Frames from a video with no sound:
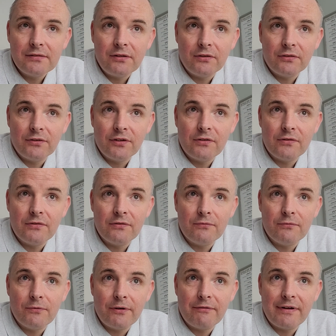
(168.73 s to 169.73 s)
until
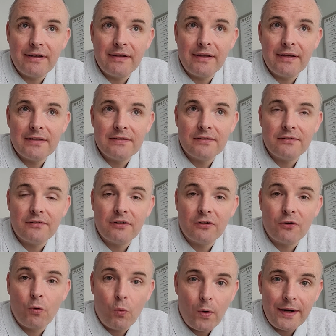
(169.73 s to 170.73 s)
we realize that there are
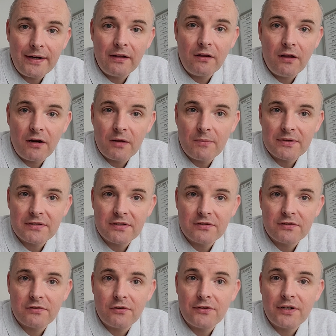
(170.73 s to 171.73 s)
quite a lot of
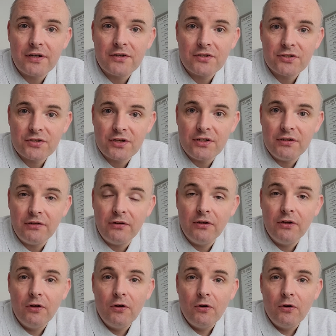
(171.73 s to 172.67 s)
businesses out there still